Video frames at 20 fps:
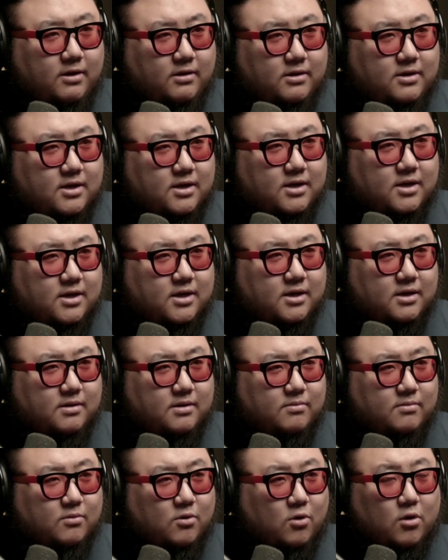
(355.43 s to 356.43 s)

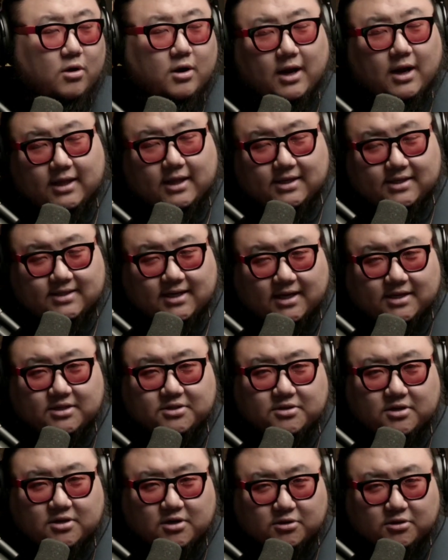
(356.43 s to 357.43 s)
or at least I
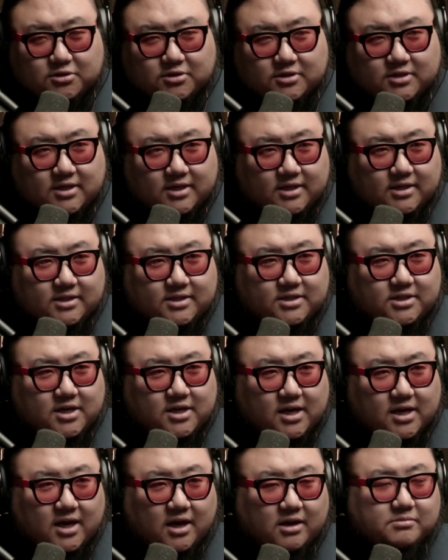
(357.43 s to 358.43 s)
do the Kulture Study to
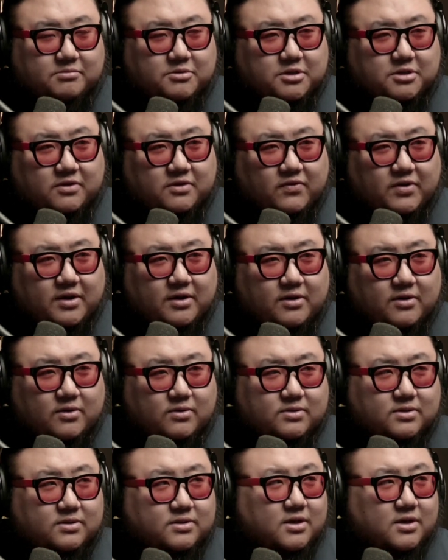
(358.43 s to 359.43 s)
check out music
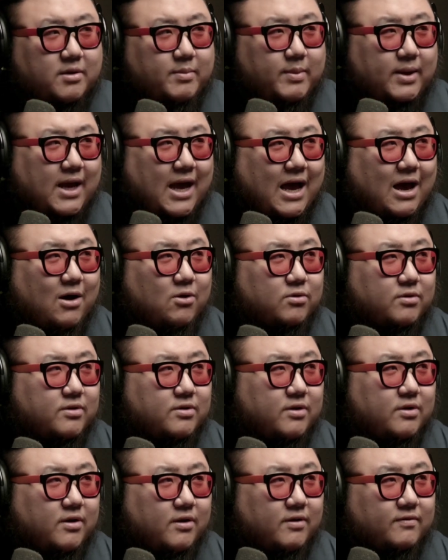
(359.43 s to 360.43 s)
videos coming out
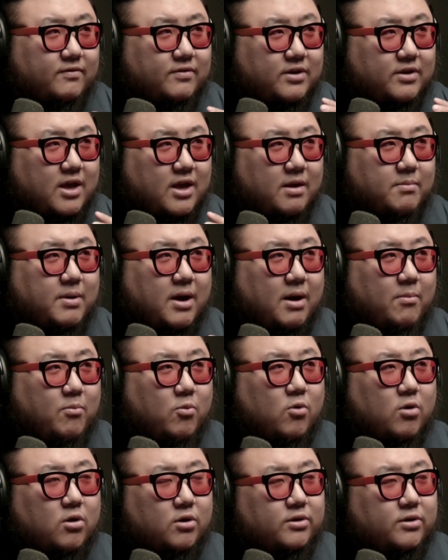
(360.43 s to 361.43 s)
of the K-pop
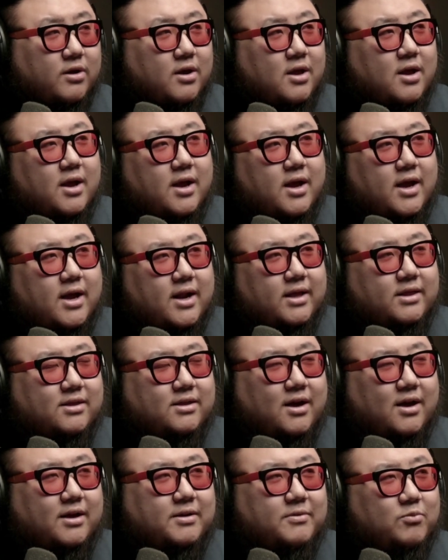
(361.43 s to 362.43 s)
world. And I
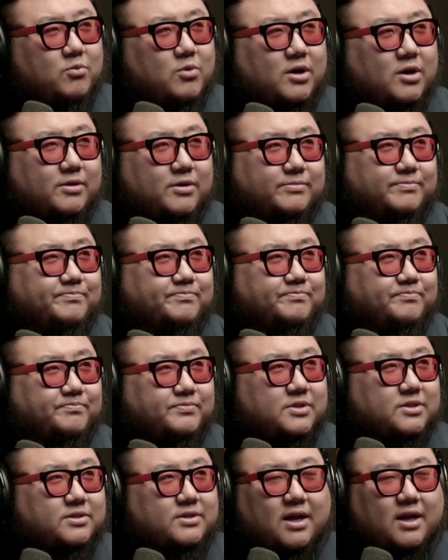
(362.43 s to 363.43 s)
thought, well,
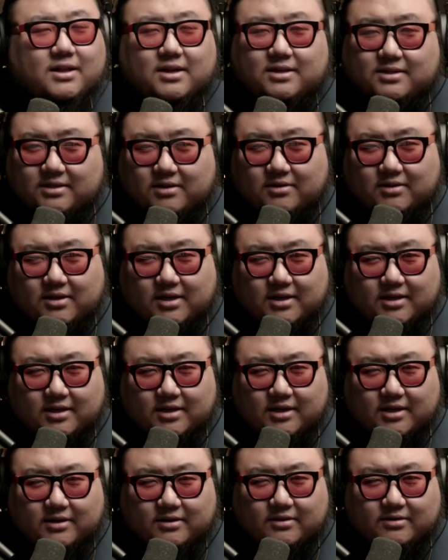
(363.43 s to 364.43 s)
there's not necessarily
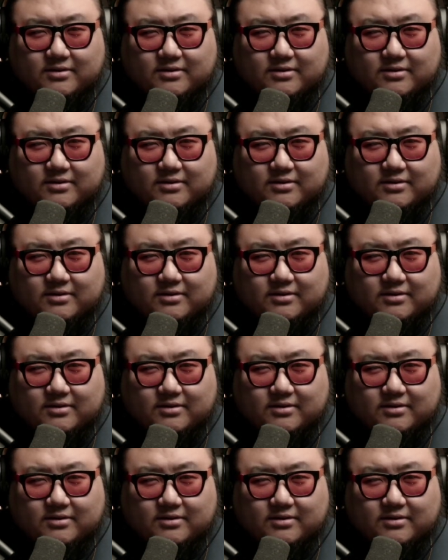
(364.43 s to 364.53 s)
anything